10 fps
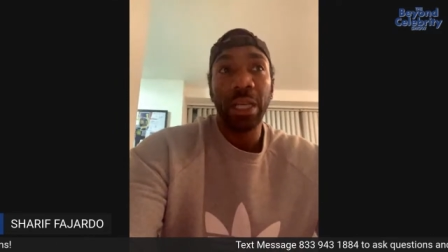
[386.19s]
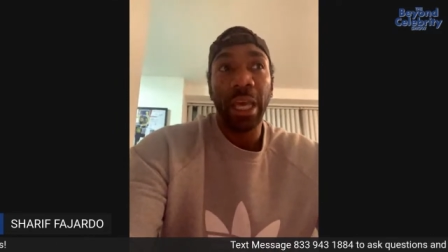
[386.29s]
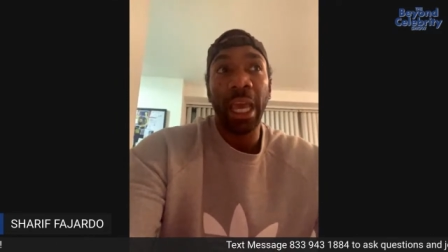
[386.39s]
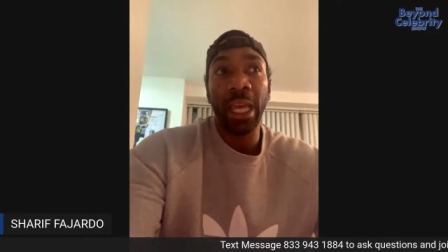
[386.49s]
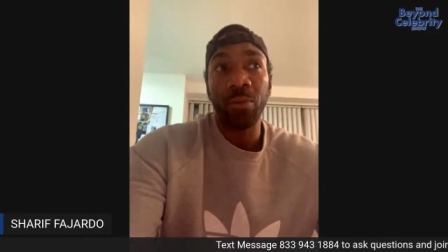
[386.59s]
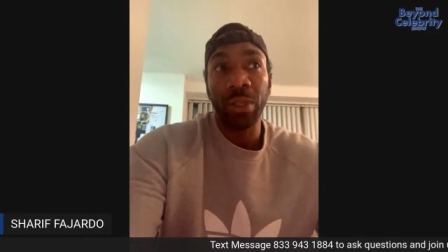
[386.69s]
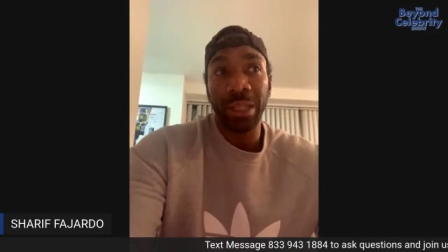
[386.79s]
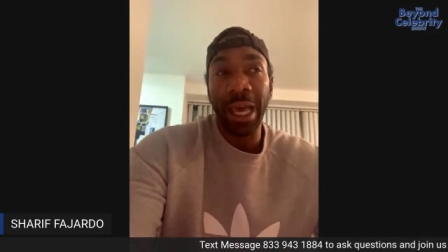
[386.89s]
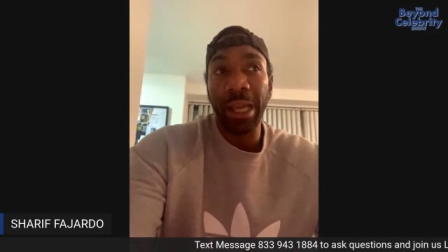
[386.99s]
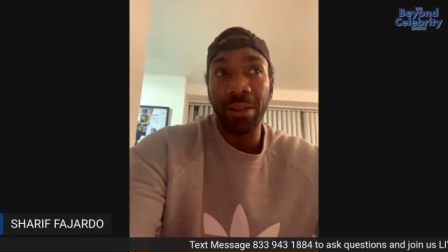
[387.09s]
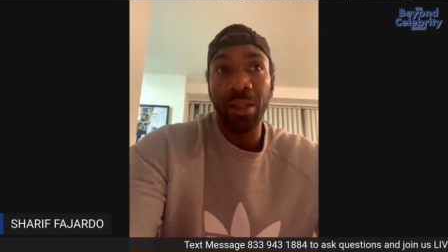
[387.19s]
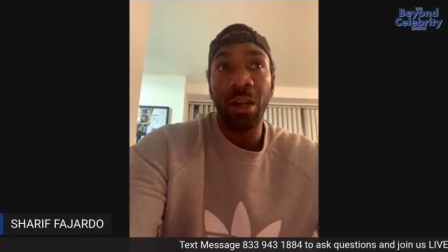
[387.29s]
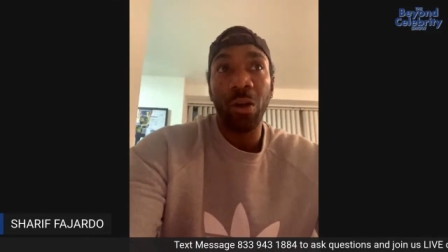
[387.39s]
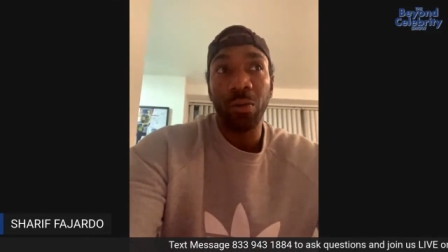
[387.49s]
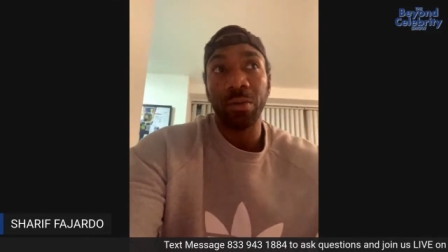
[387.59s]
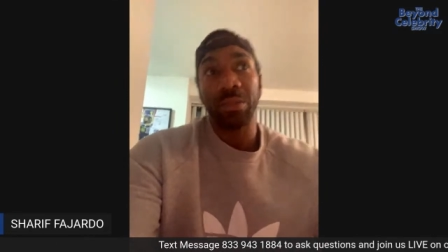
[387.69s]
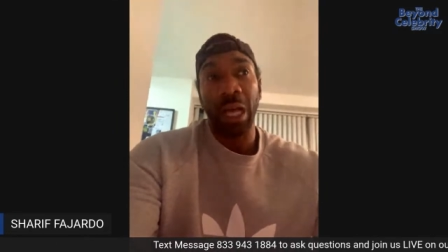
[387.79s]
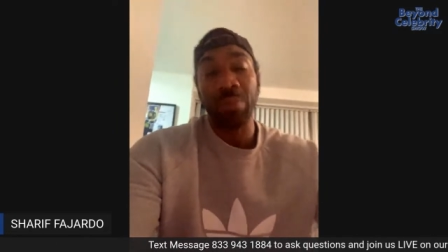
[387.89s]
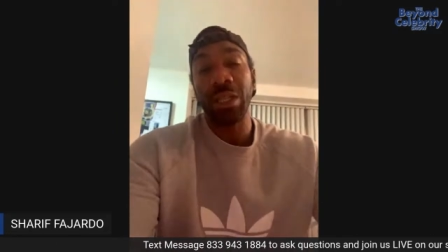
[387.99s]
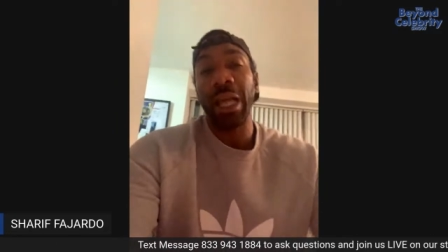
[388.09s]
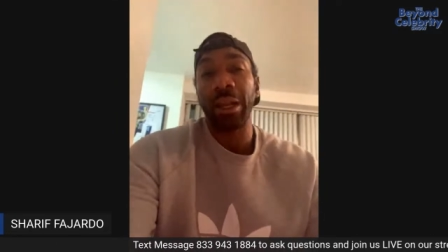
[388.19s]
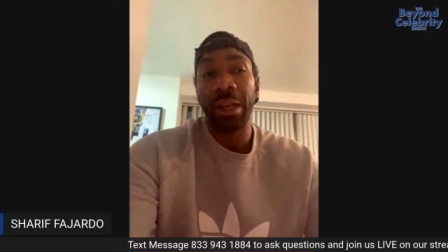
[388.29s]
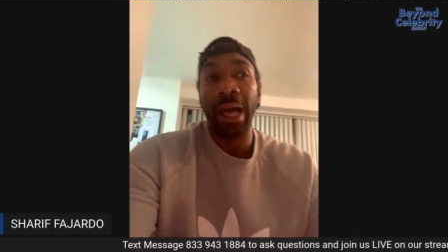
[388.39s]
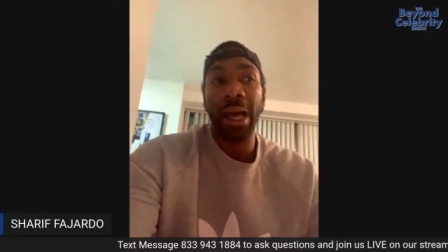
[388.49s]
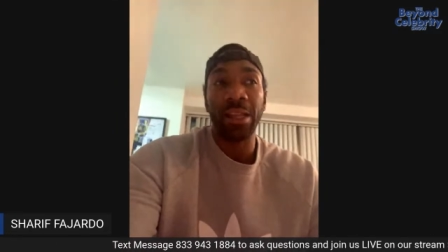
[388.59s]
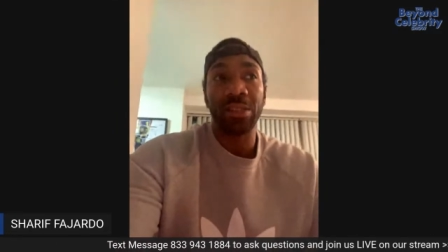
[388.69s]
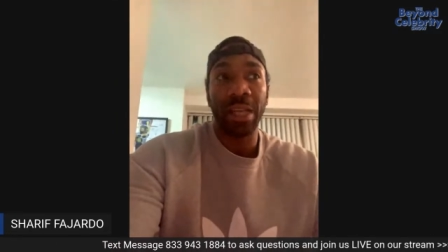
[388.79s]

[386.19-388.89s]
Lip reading: And with that, you know, comes a lot of knowledge.